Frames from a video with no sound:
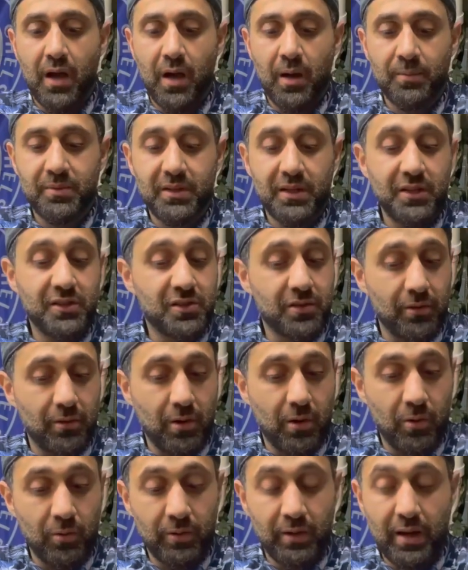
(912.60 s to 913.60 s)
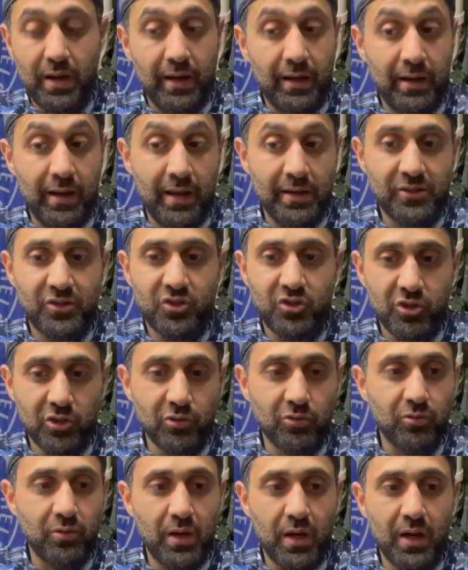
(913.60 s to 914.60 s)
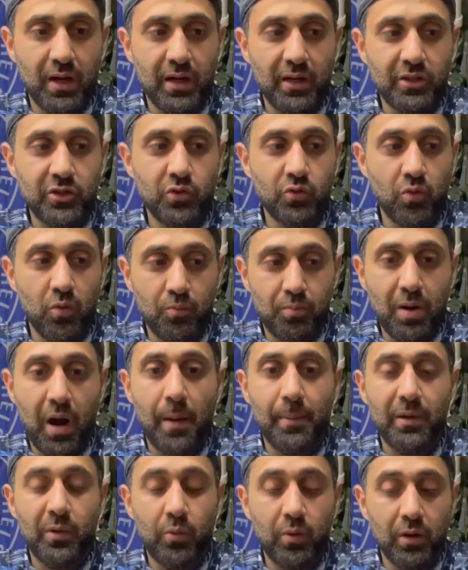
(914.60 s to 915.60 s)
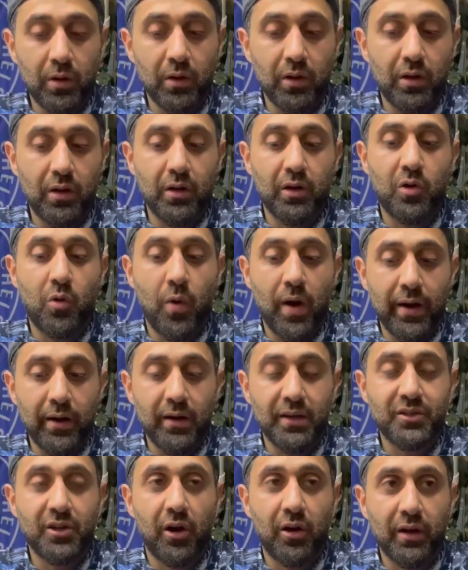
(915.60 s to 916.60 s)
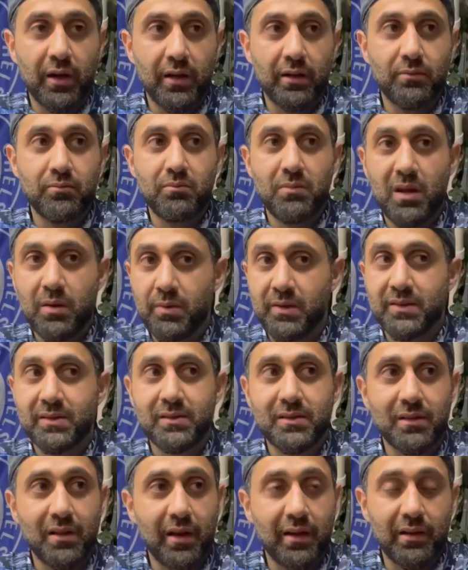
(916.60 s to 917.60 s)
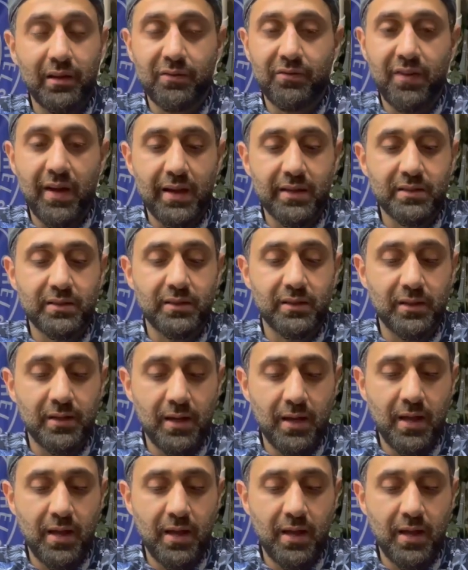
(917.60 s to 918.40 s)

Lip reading: to each their own, and it's true. You probably will acquire a target maybe slightly faster.